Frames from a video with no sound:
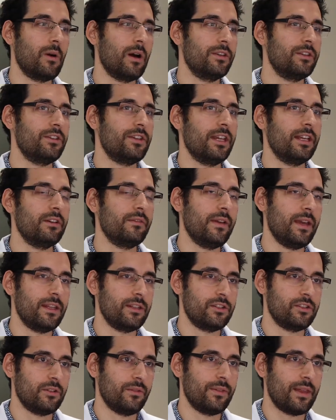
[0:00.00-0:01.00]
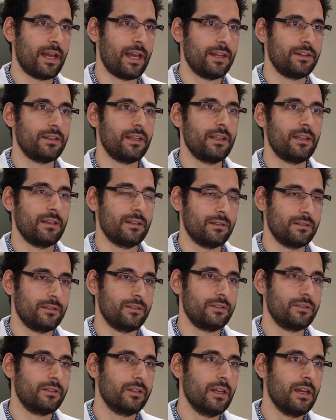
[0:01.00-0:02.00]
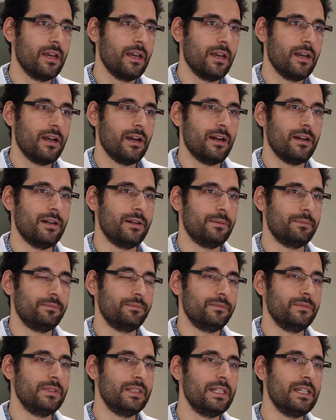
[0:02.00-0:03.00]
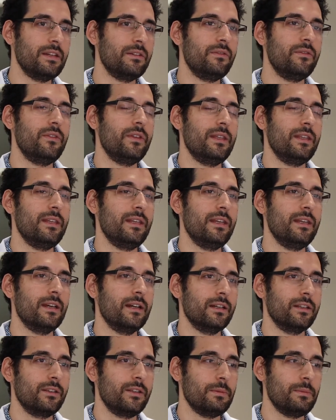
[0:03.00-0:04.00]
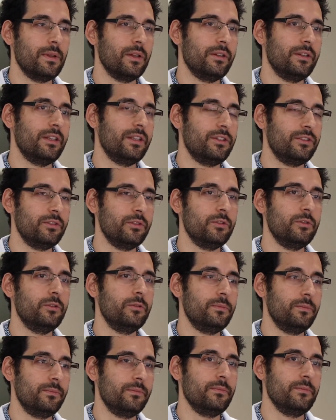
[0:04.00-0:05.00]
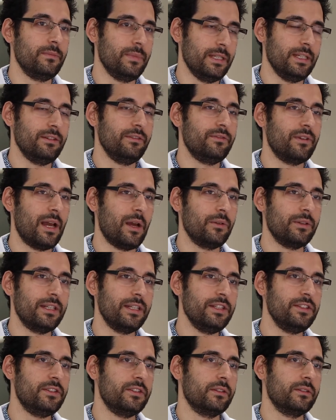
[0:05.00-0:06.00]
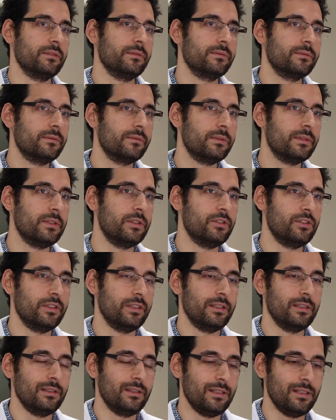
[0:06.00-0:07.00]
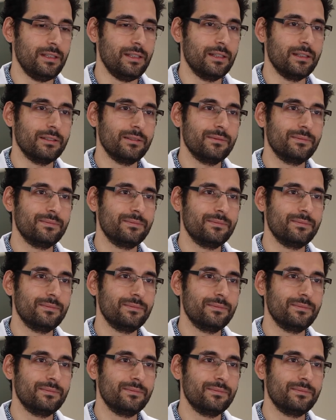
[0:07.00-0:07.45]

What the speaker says: wanted to take advantage of that and give the ability to be found easier using the